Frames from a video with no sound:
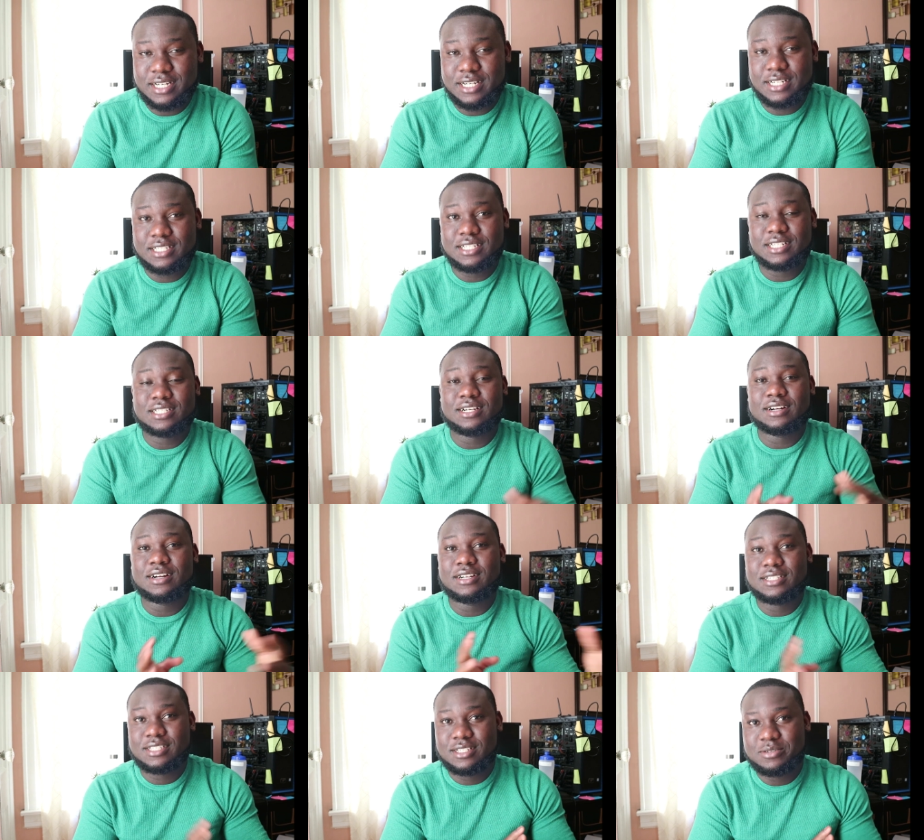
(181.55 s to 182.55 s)
and there's lots of
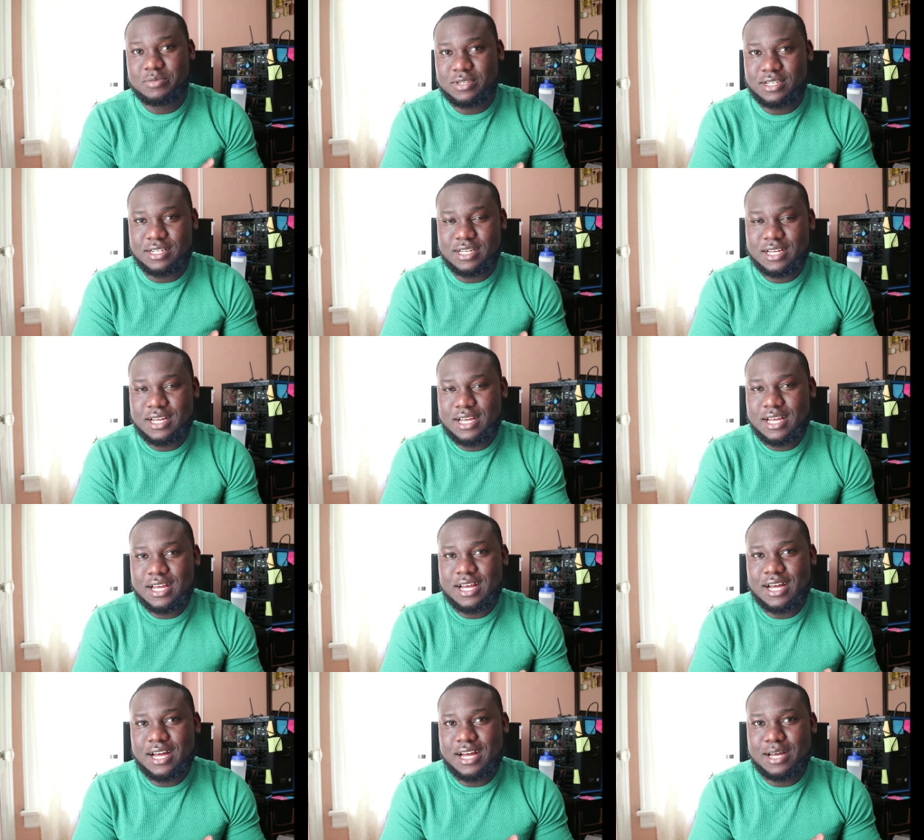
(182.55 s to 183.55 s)
cons to being
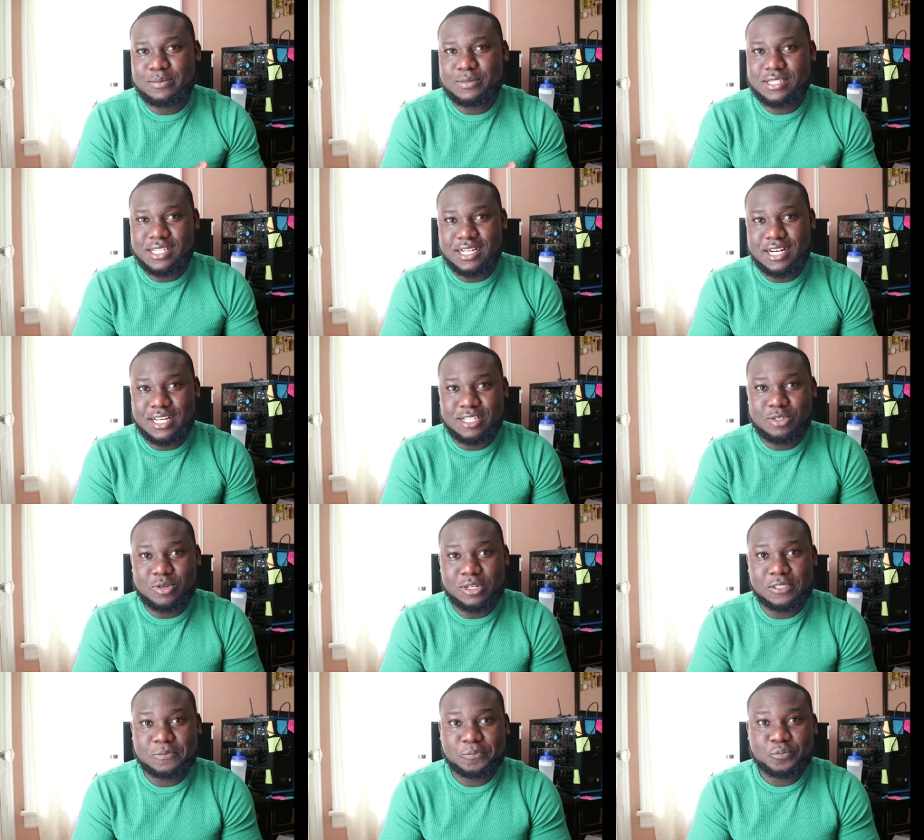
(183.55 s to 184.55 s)
single as
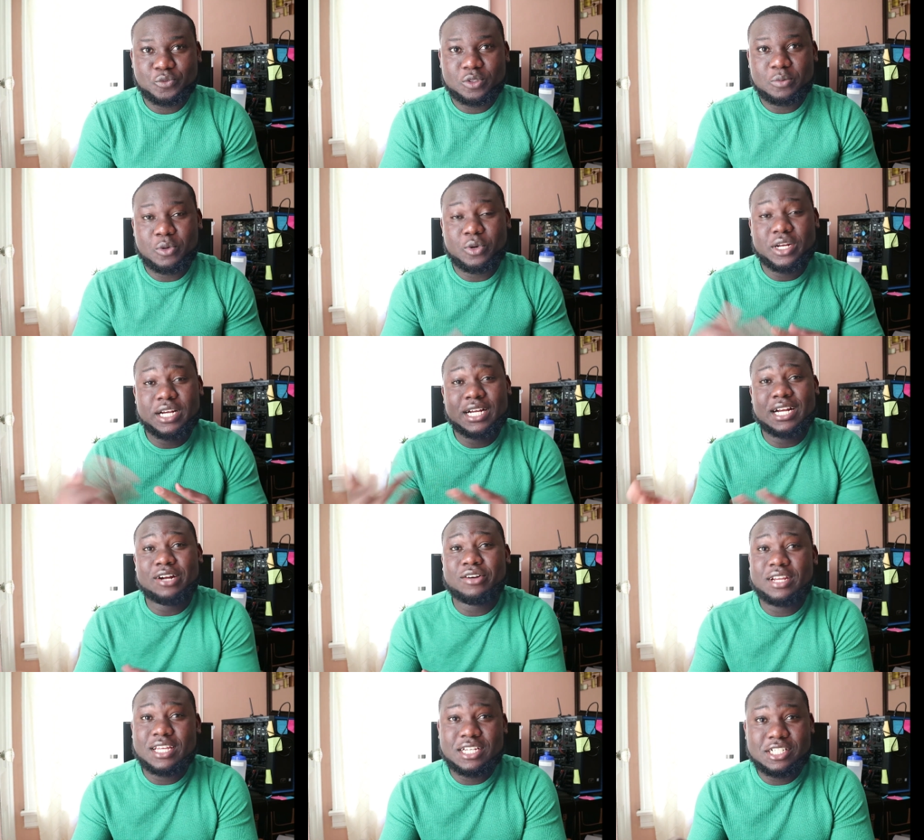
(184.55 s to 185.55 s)
well. But when you're in a
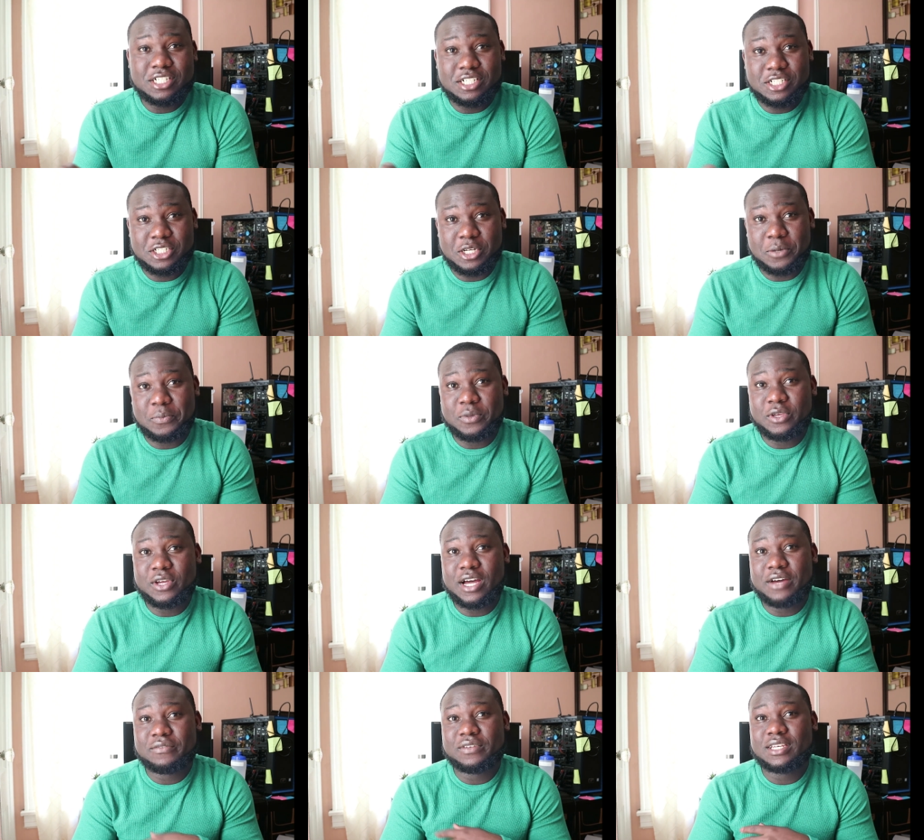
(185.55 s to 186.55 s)
relationship, you
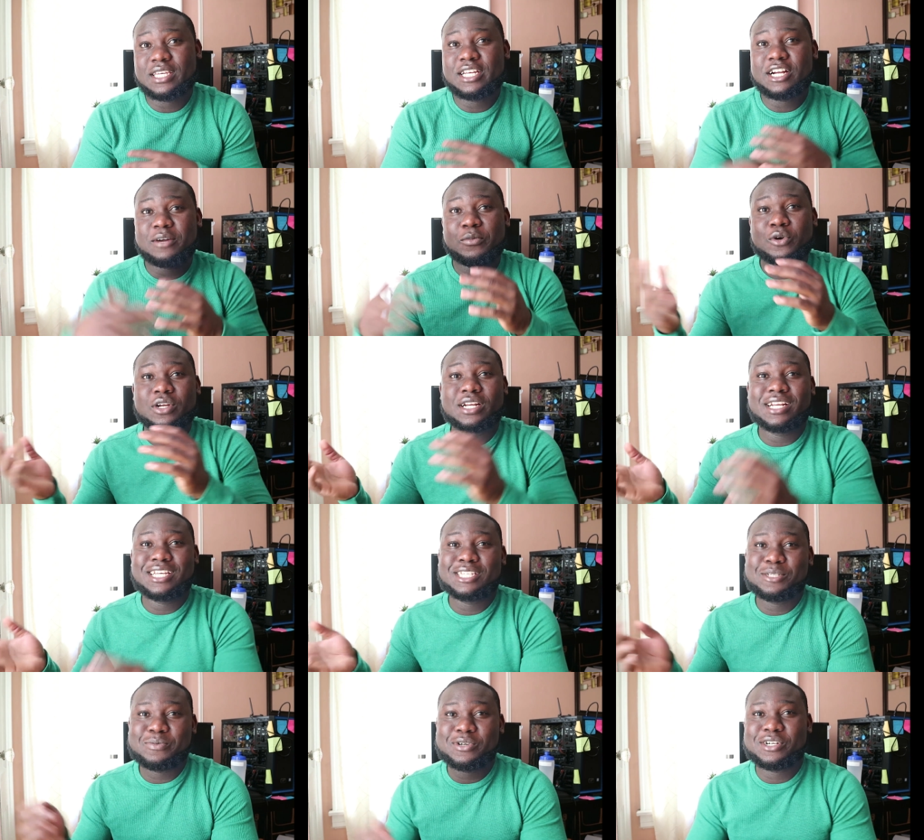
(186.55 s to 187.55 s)
have to care about the
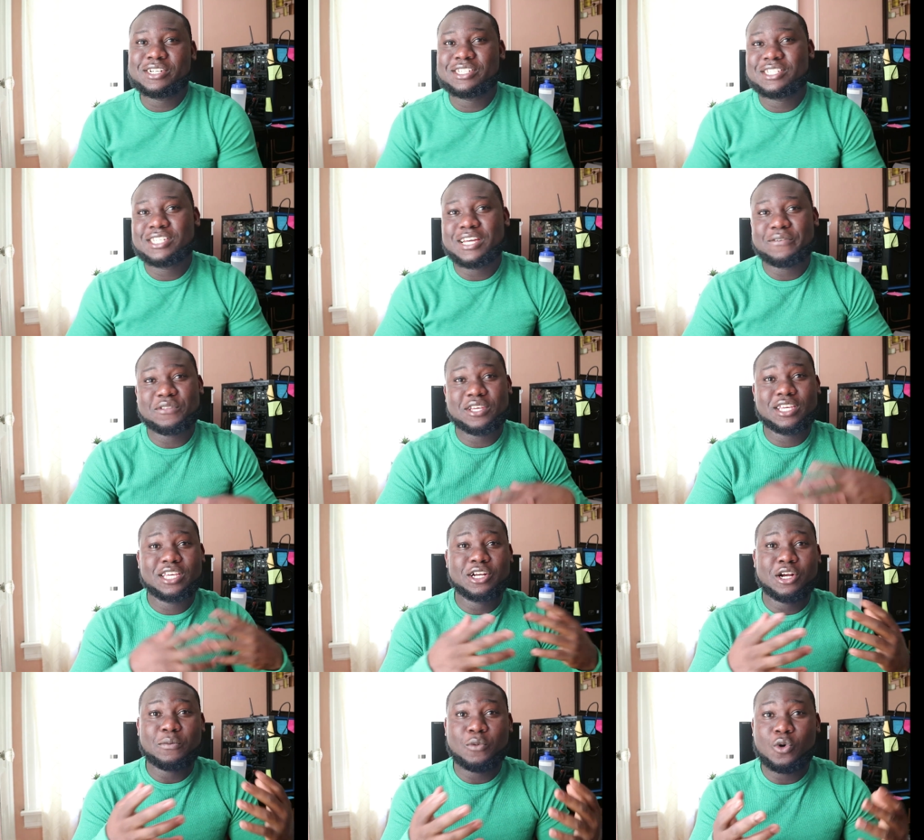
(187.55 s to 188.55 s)
next person, you have to
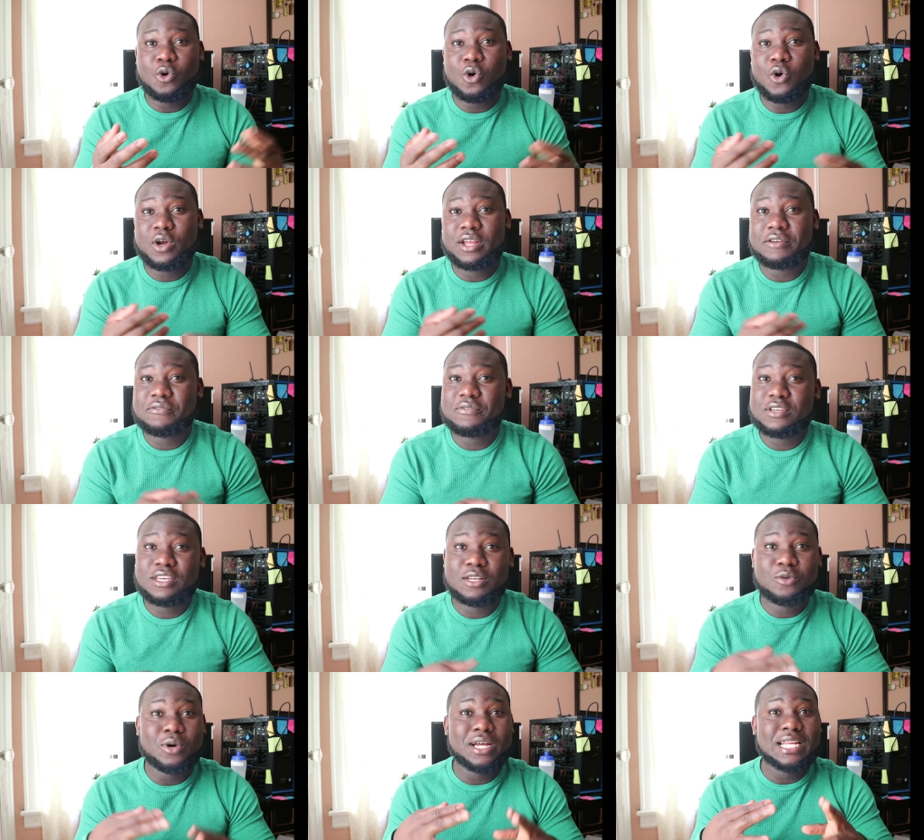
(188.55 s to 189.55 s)
care about how they
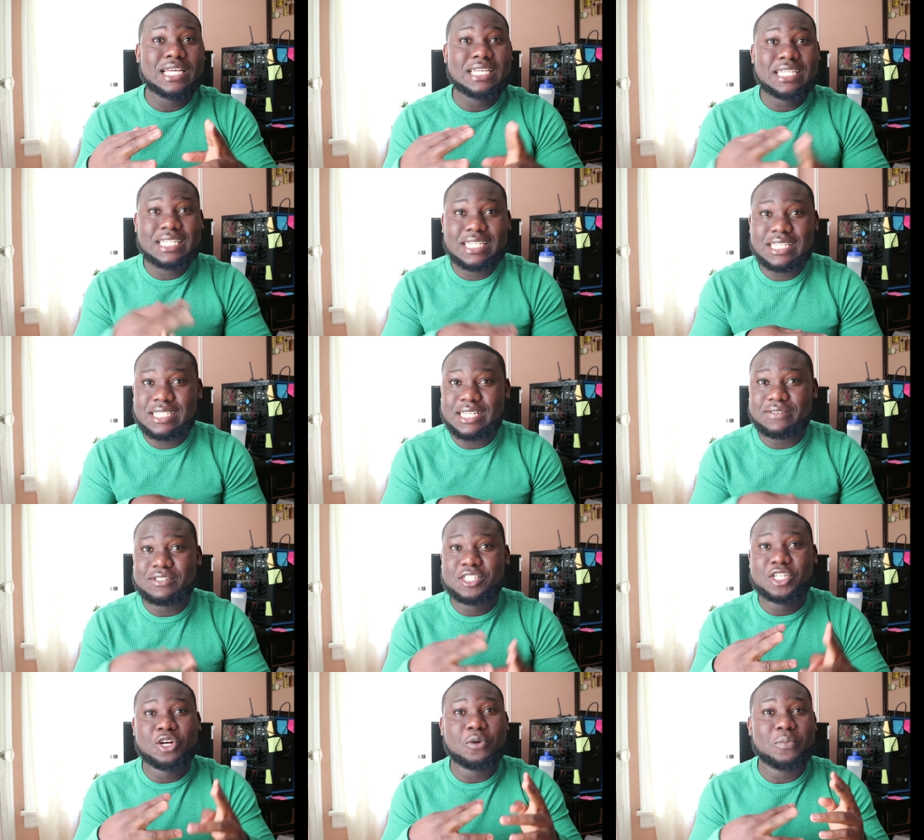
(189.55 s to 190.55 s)
feel, what they eat, you have to
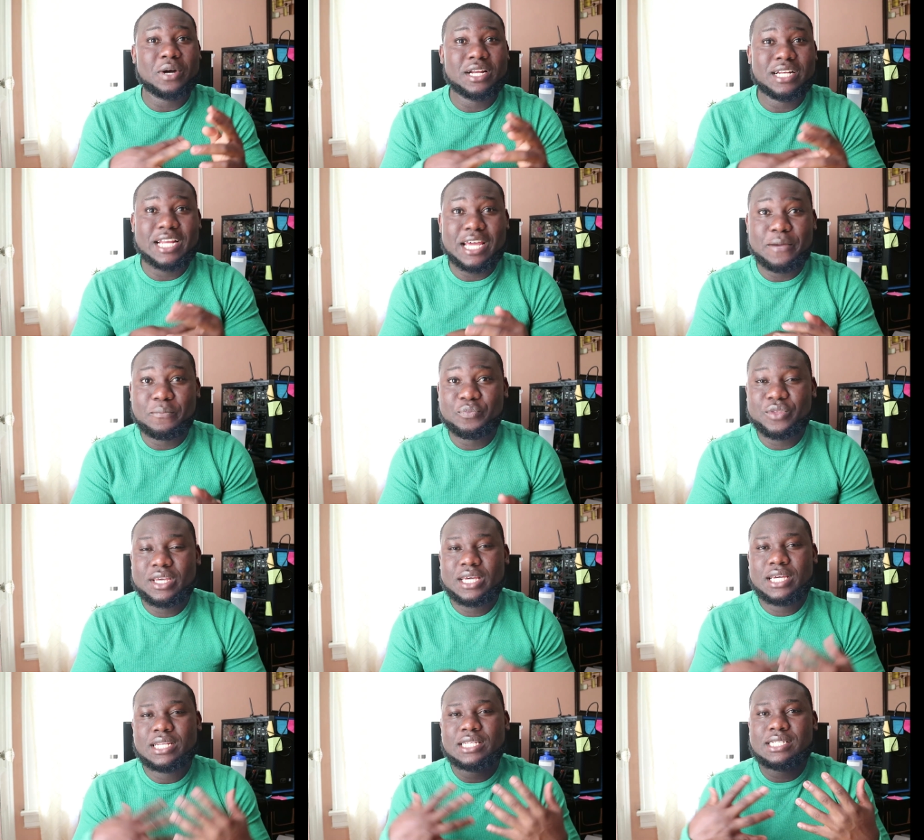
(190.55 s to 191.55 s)
check up on them.
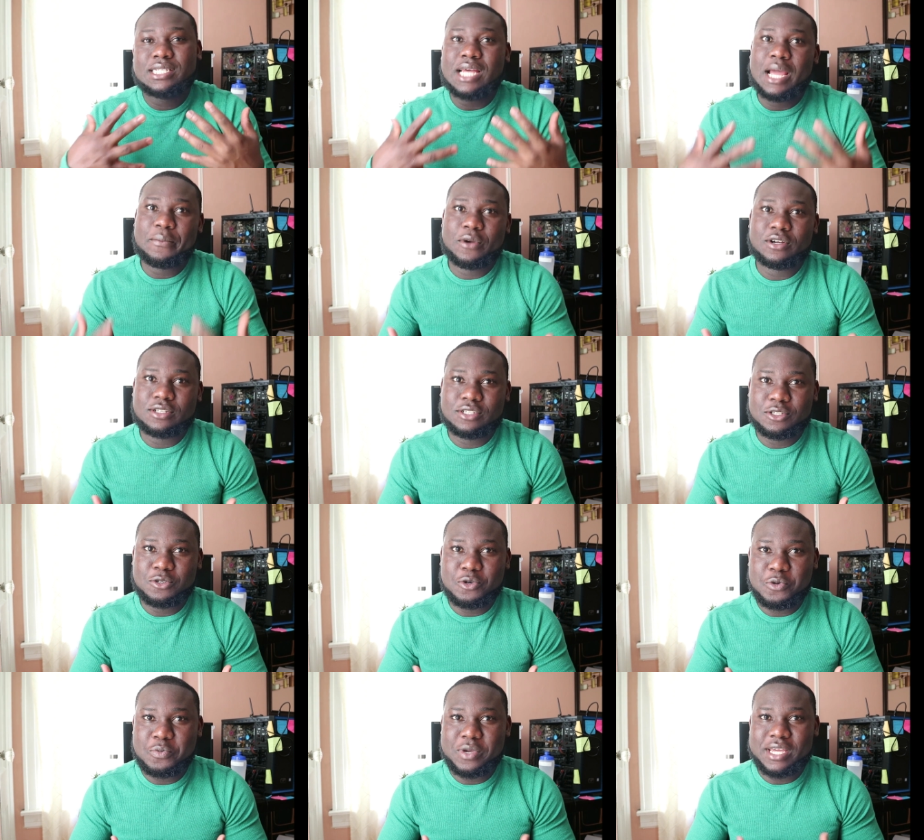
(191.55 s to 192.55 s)
It is time
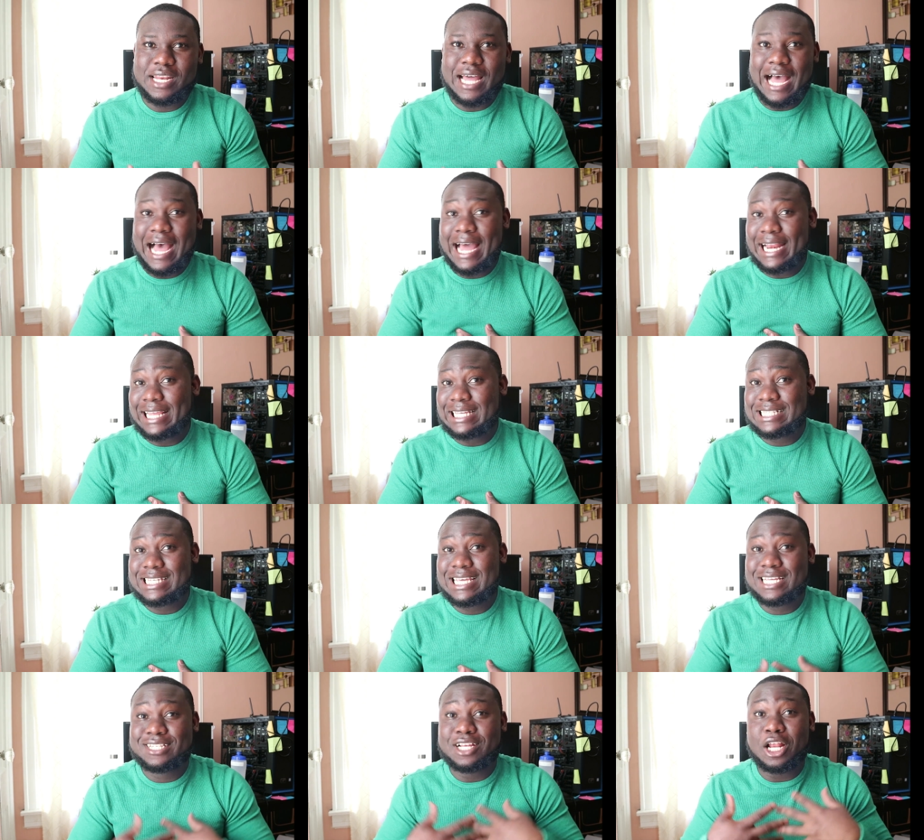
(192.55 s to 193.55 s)
consuming and it
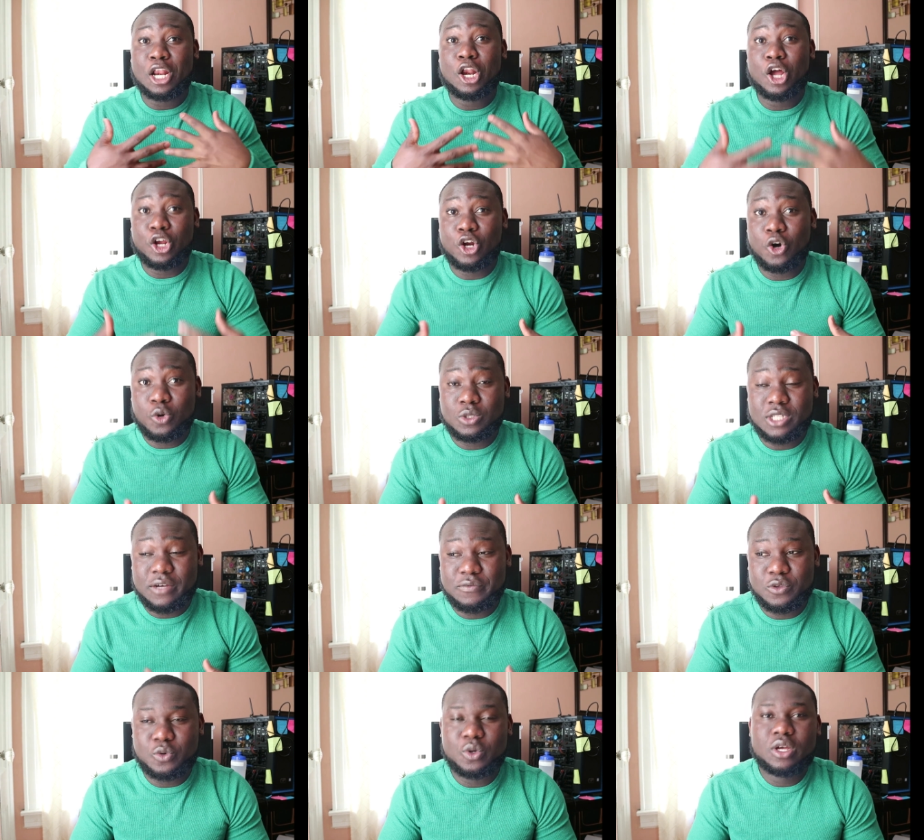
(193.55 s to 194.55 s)
takes a lot out
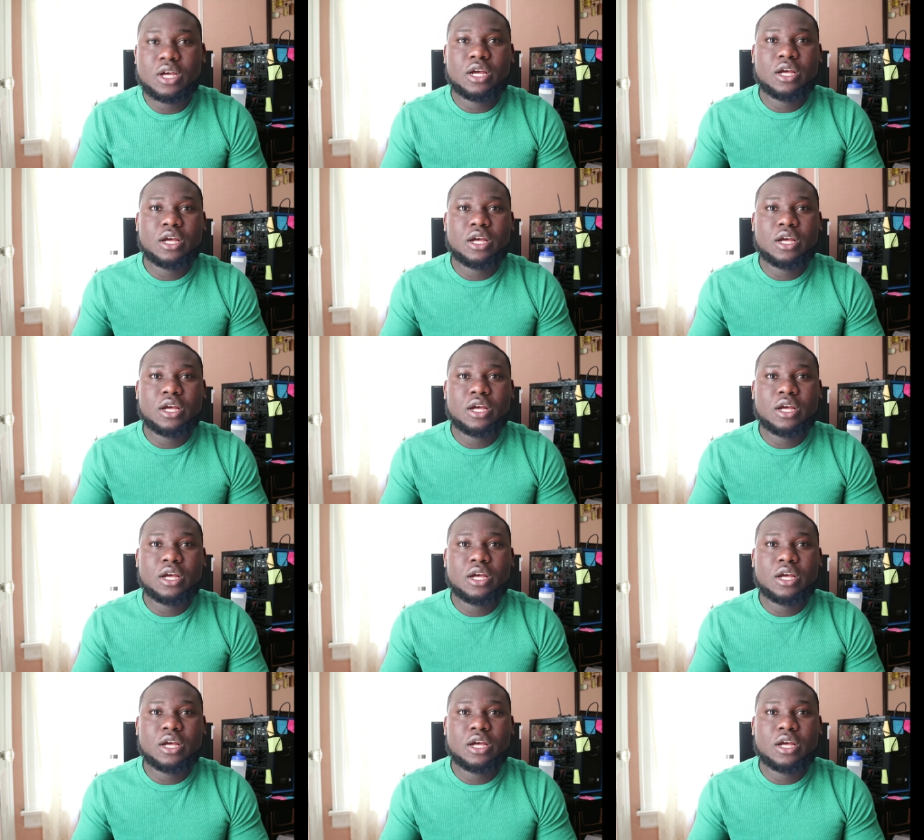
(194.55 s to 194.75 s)
of you.